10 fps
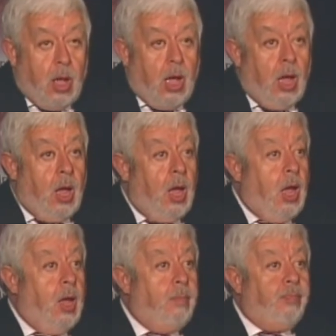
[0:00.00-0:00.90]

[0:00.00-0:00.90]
Uh,